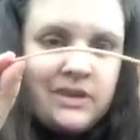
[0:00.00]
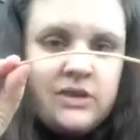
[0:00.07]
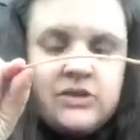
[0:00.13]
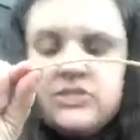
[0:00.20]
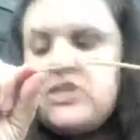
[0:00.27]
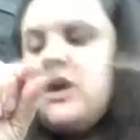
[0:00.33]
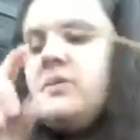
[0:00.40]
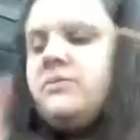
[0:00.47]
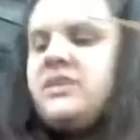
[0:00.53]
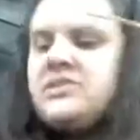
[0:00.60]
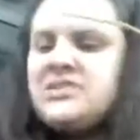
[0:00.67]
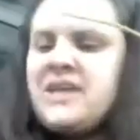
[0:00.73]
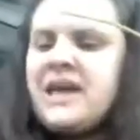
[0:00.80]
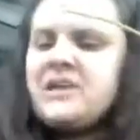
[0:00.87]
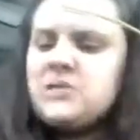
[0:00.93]
So
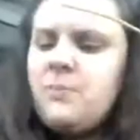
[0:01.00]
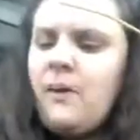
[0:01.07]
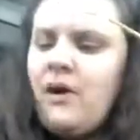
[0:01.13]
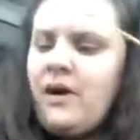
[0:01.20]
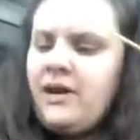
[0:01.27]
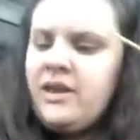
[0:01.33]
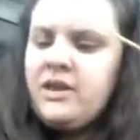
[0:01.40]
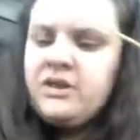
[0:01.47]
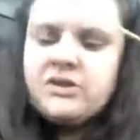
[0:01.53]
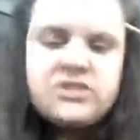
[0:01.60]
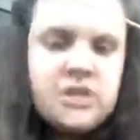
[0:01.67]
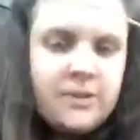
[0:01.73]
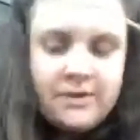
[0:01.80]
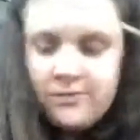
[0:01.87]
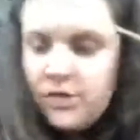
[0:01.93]
this next part,
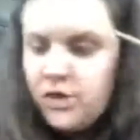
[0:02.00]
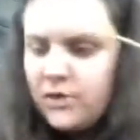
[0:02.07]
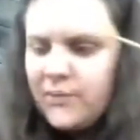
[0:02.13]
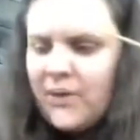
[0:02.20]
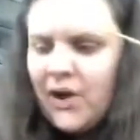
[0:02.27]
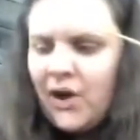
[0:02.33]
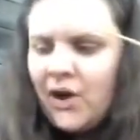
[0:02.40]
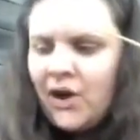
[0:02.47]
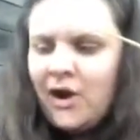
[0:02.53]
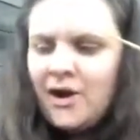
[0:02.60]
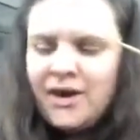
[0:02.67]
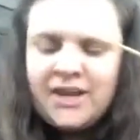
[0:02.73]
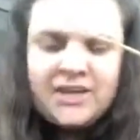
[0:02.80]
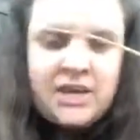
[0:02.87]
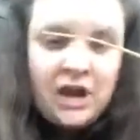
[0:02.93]
so if you
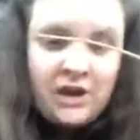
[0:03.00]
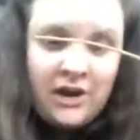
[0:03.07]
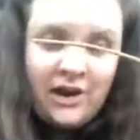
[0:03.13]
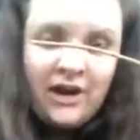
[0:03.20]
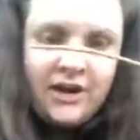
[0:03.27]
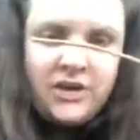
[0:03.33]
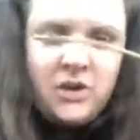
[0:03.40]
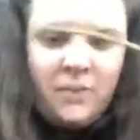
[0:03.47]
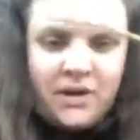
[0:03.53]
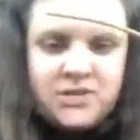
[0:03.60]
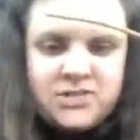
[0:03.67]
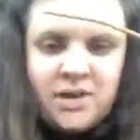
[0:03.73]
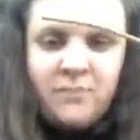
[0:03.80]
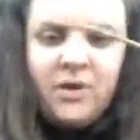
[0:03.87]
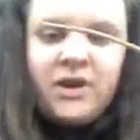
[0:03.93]
are younger and you are
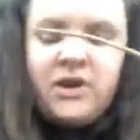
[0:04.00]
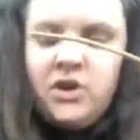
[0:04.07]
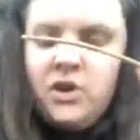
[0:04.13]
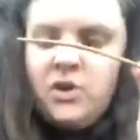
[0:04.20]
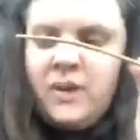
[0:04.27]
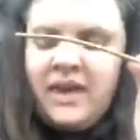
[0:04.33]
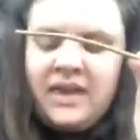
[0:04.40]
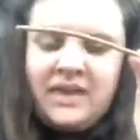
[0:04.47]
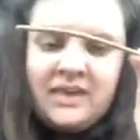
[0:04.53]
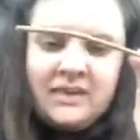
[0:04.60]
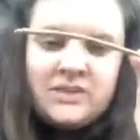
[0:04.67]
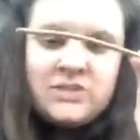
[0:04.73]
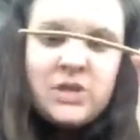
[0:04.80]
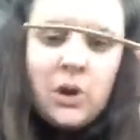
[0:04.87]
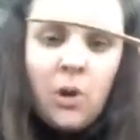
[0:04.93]
someone who
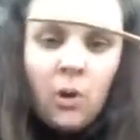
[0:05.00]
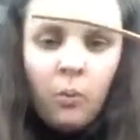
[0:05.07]
is